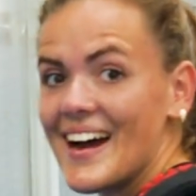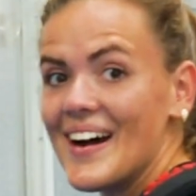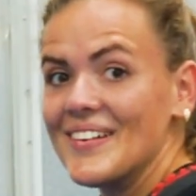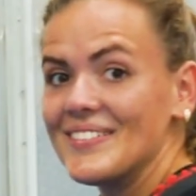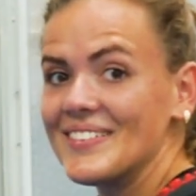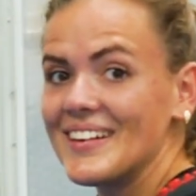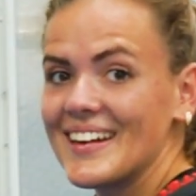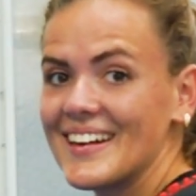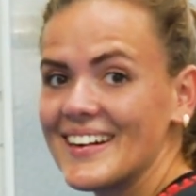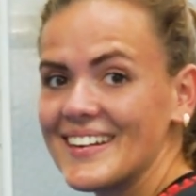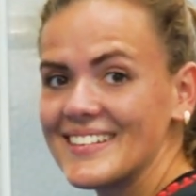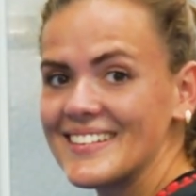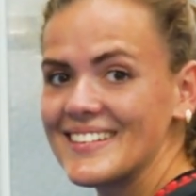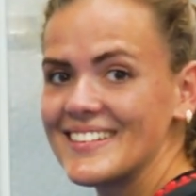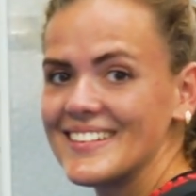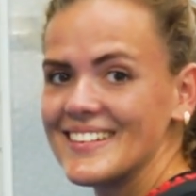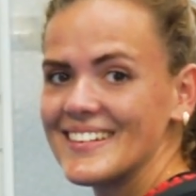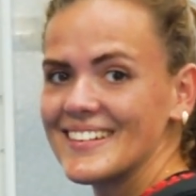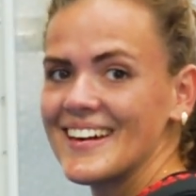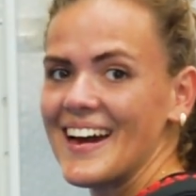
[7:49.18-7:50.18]
Oh my
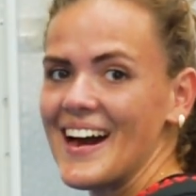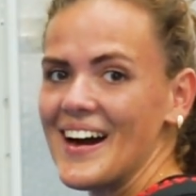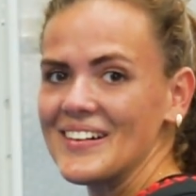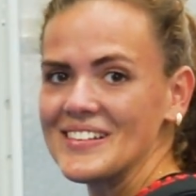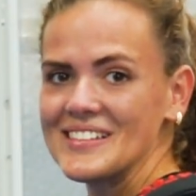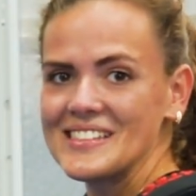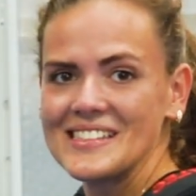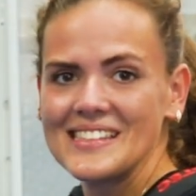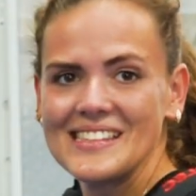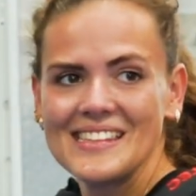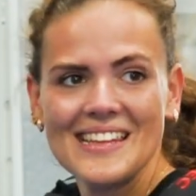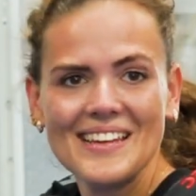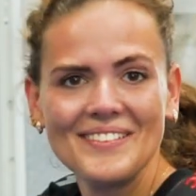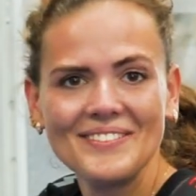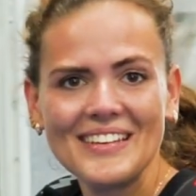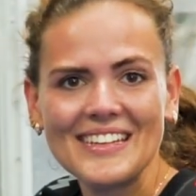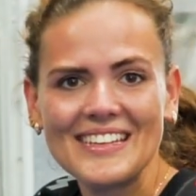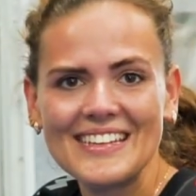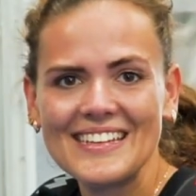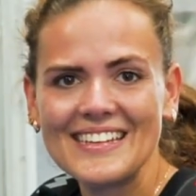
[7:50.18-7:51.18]
god, look how slim
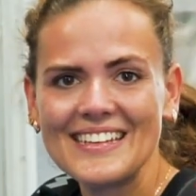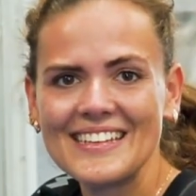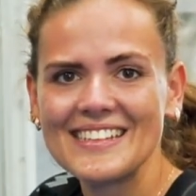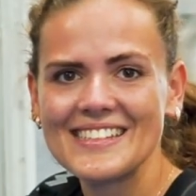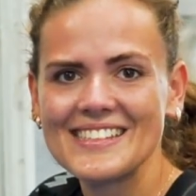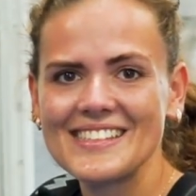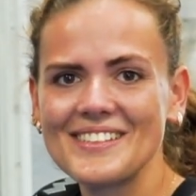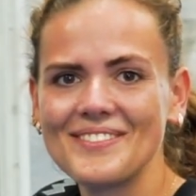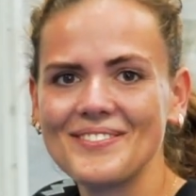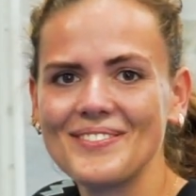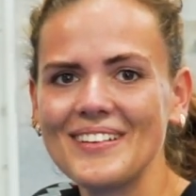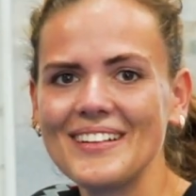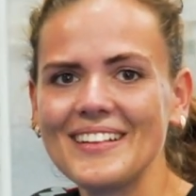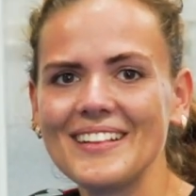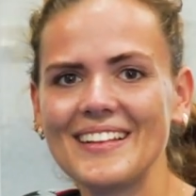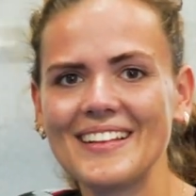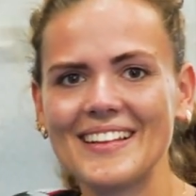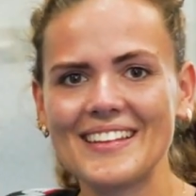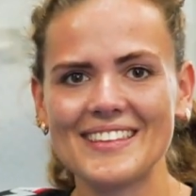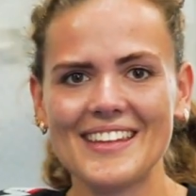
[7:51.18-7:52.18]
it is. It
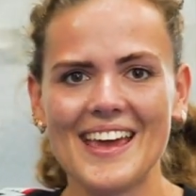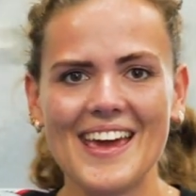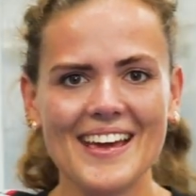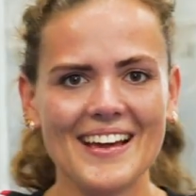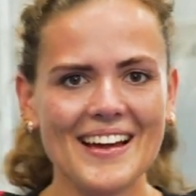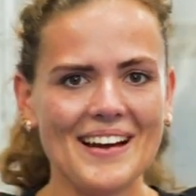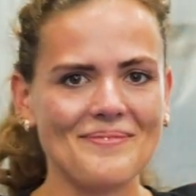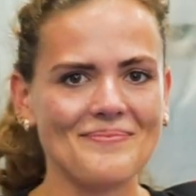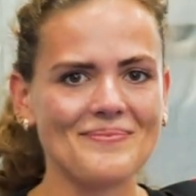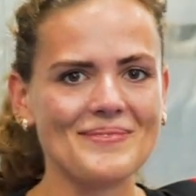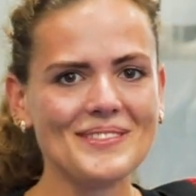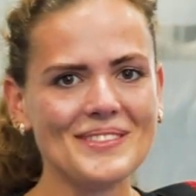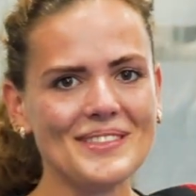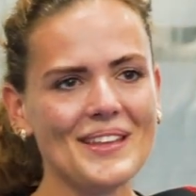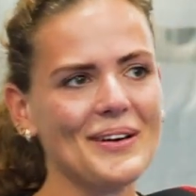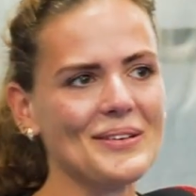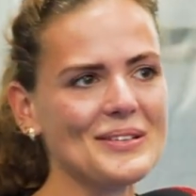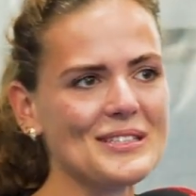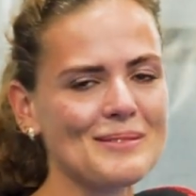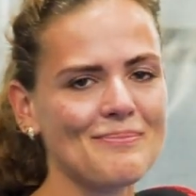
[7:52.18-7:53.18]
will take up
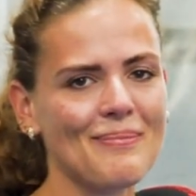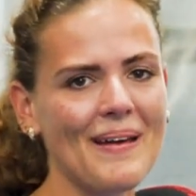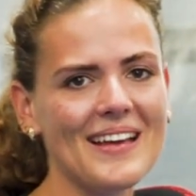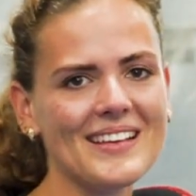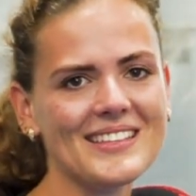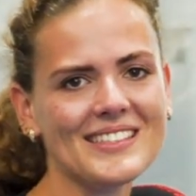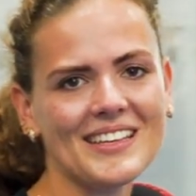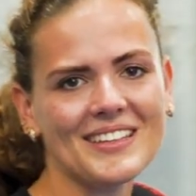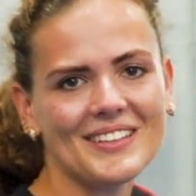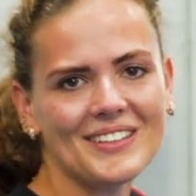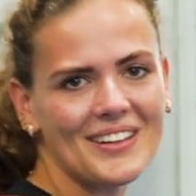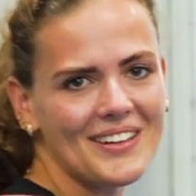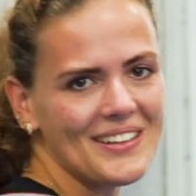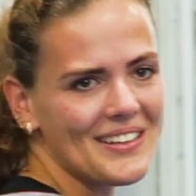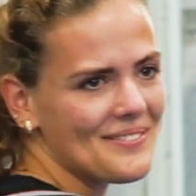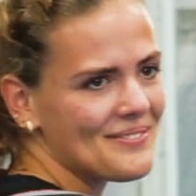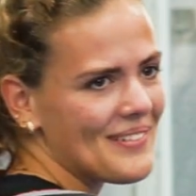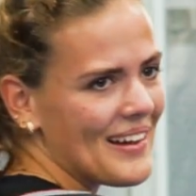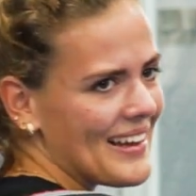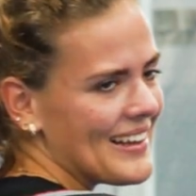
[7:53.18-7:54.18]
no space at all
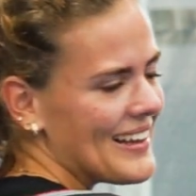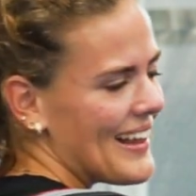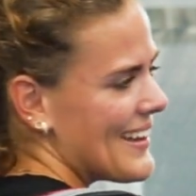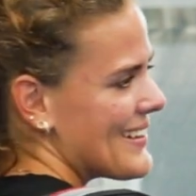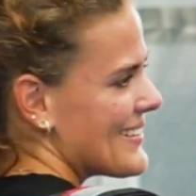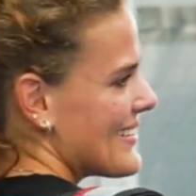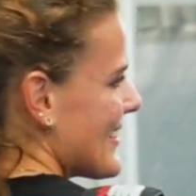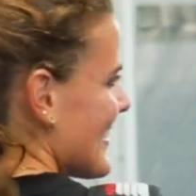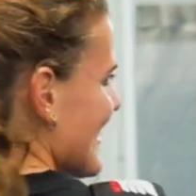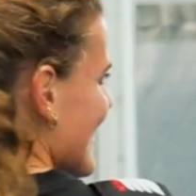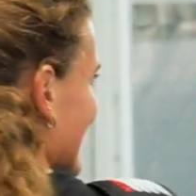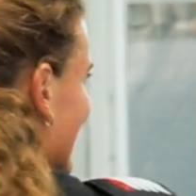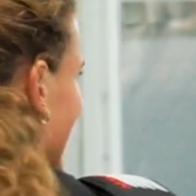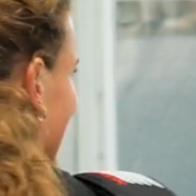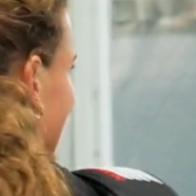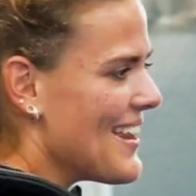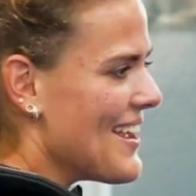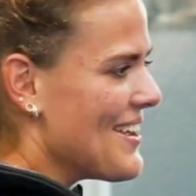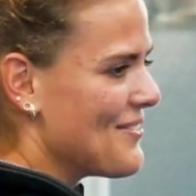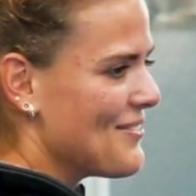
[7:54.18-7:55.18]
in my glider.
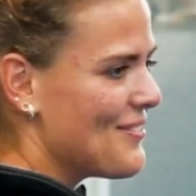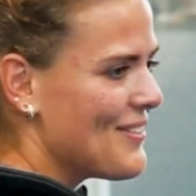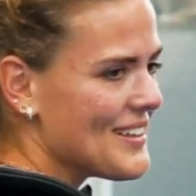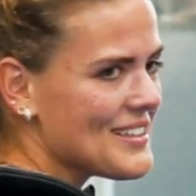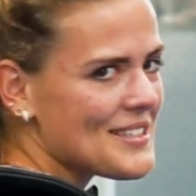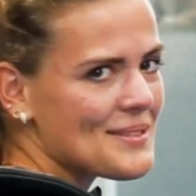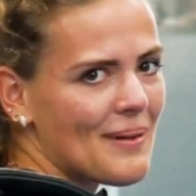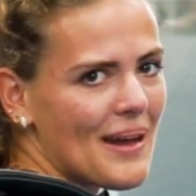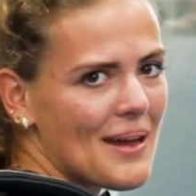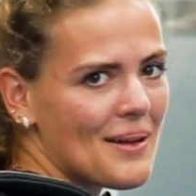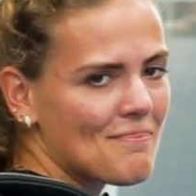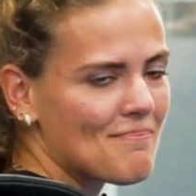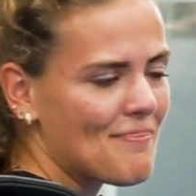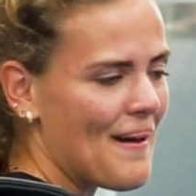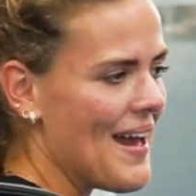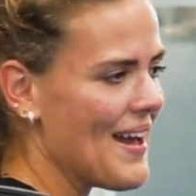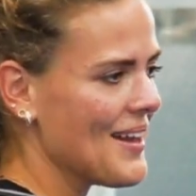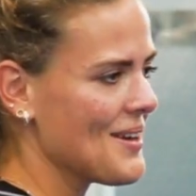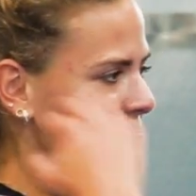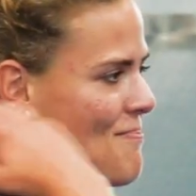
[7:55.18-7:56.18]
It fits my
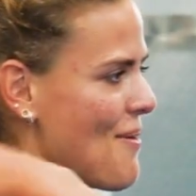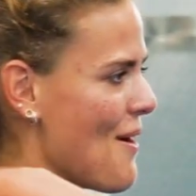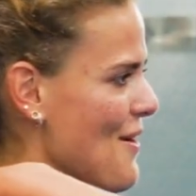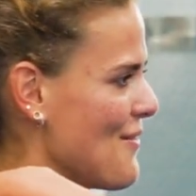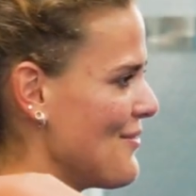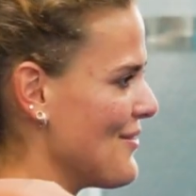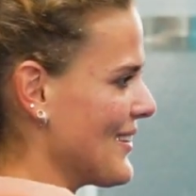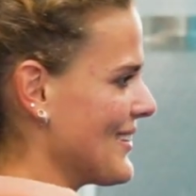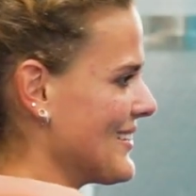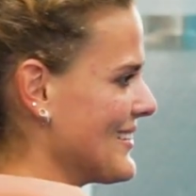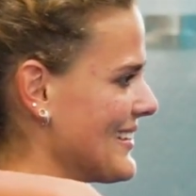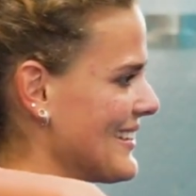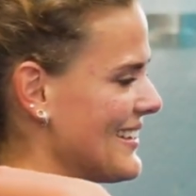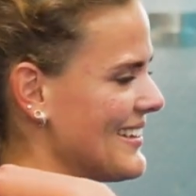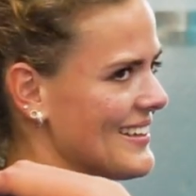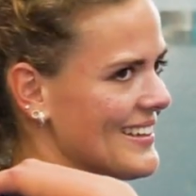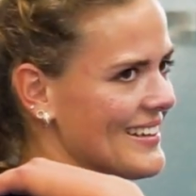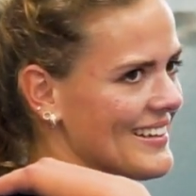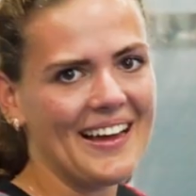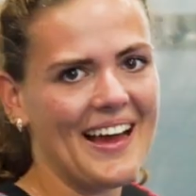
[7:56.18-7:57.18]
bag
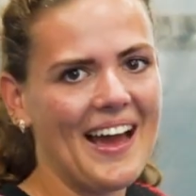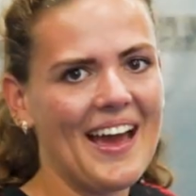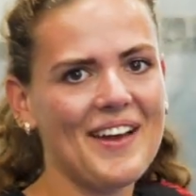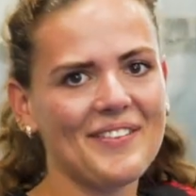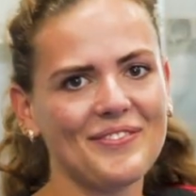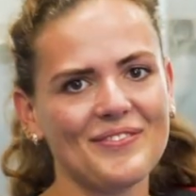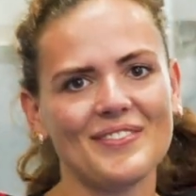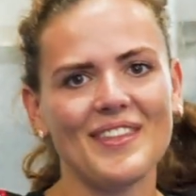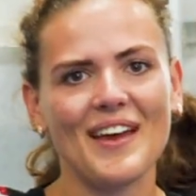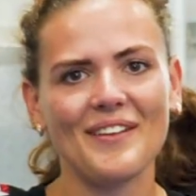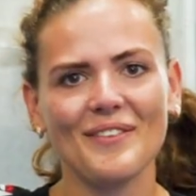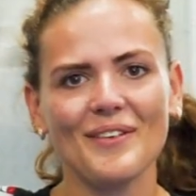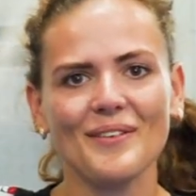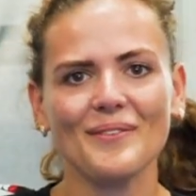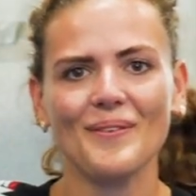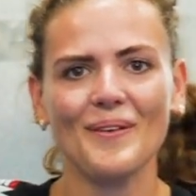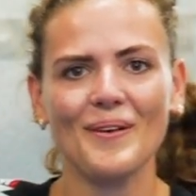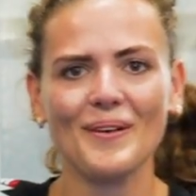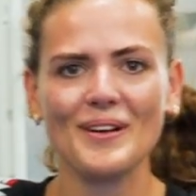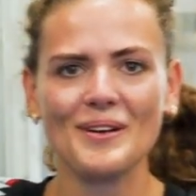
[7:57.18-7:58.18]
perfectly. I have never
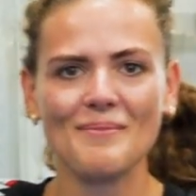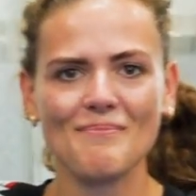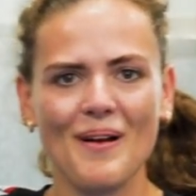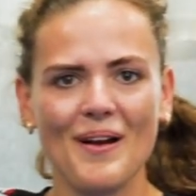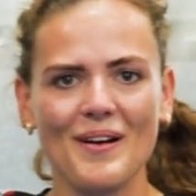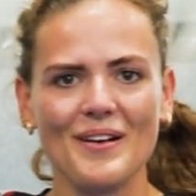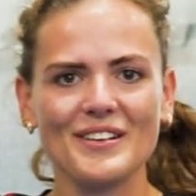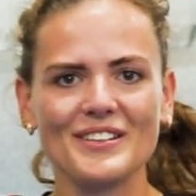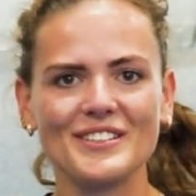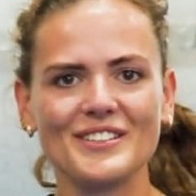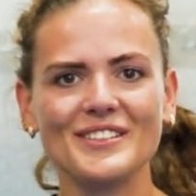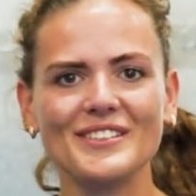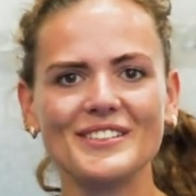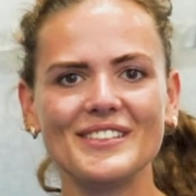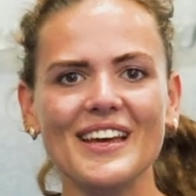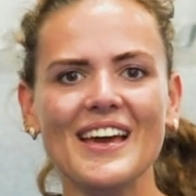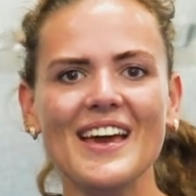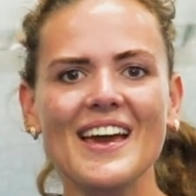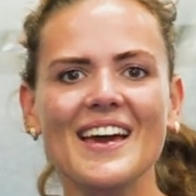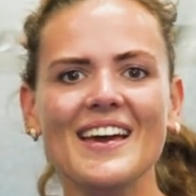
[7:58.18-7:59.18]
worn a parachute
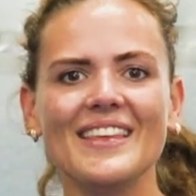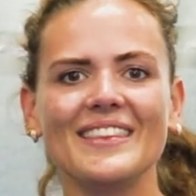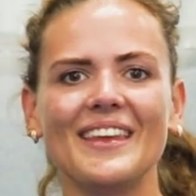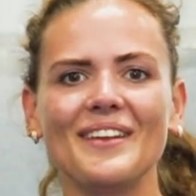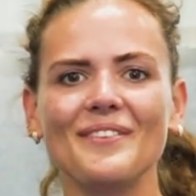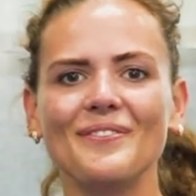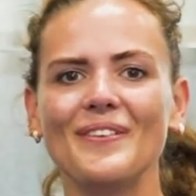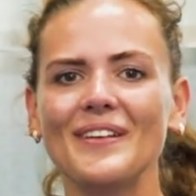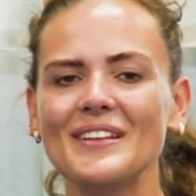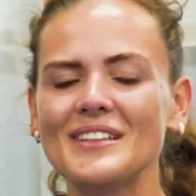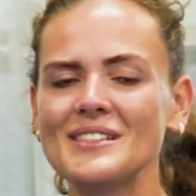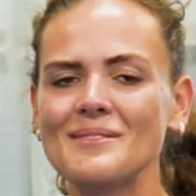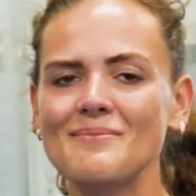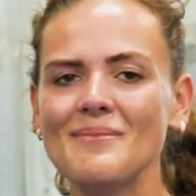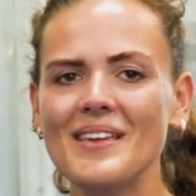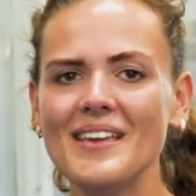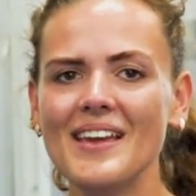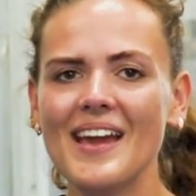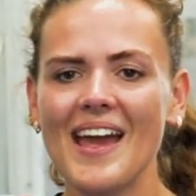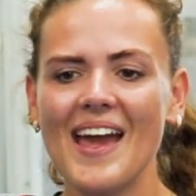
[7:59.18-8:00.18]
that fits
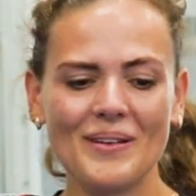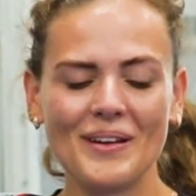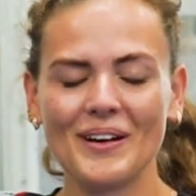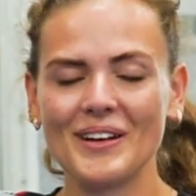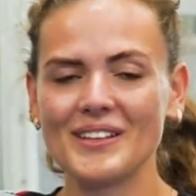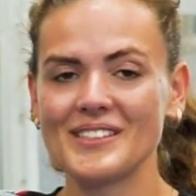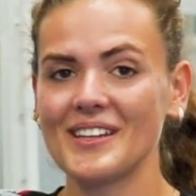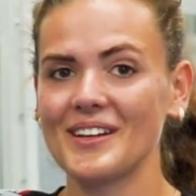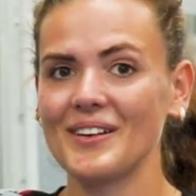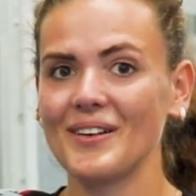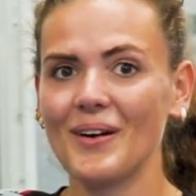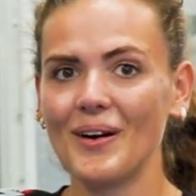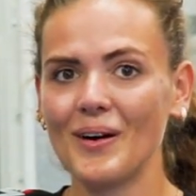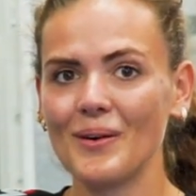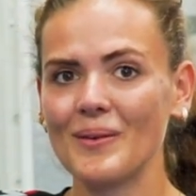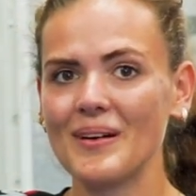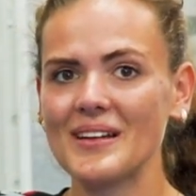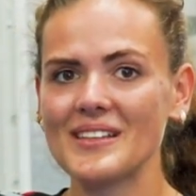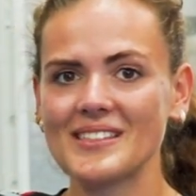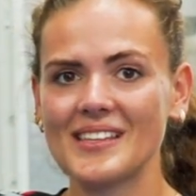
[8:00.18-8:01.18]
me because they
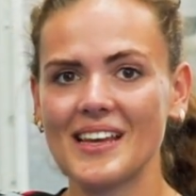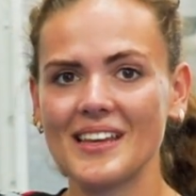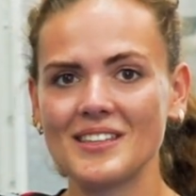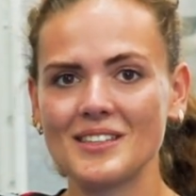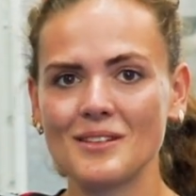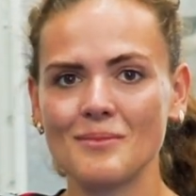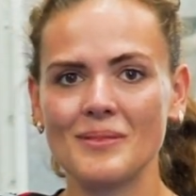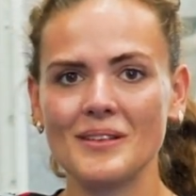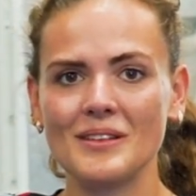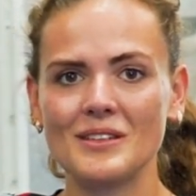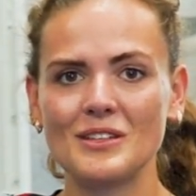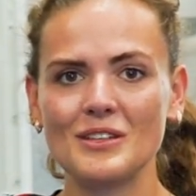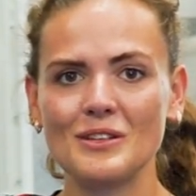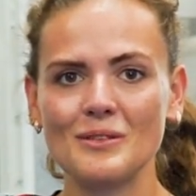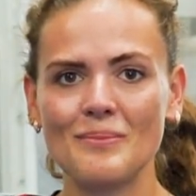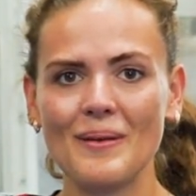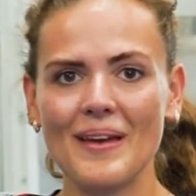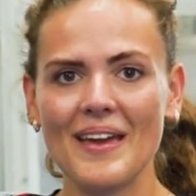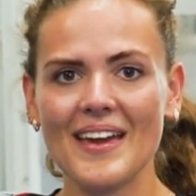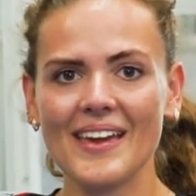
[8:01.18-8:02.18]
always tend to be too
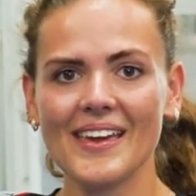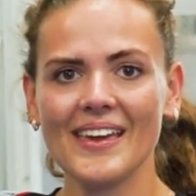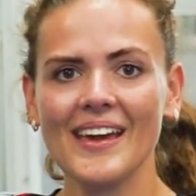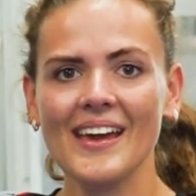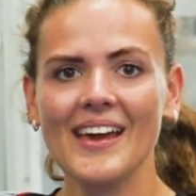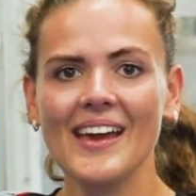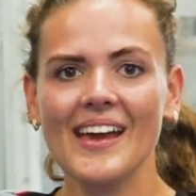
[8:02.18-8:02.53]
big.